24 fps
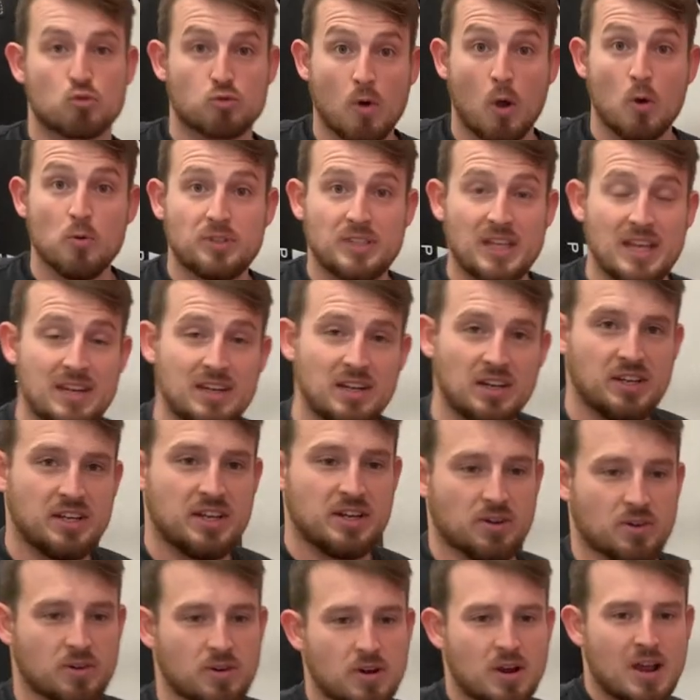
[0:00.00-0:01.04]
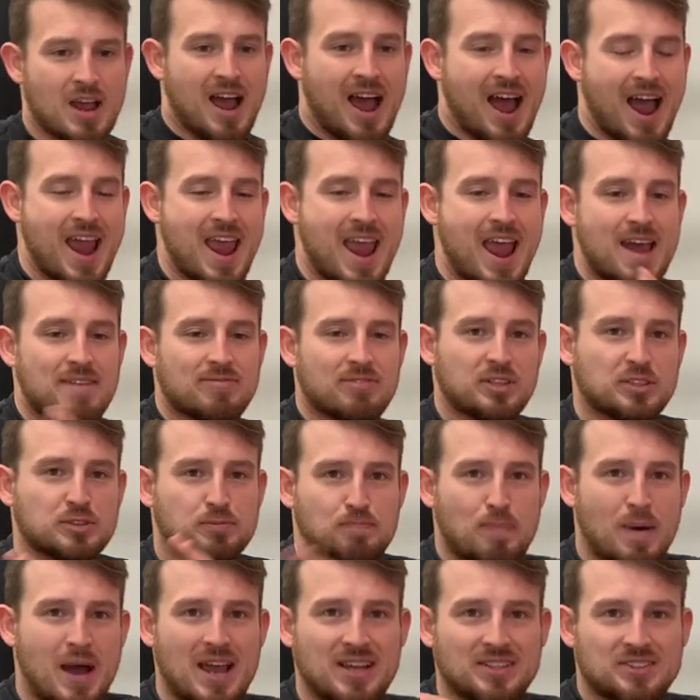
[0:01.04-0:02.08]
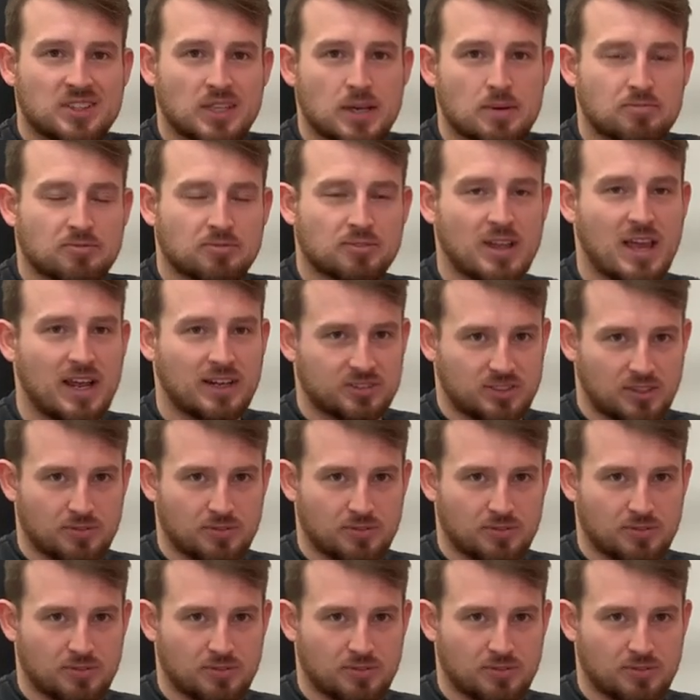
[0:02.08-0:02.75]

rotated here, I have this bicep flex.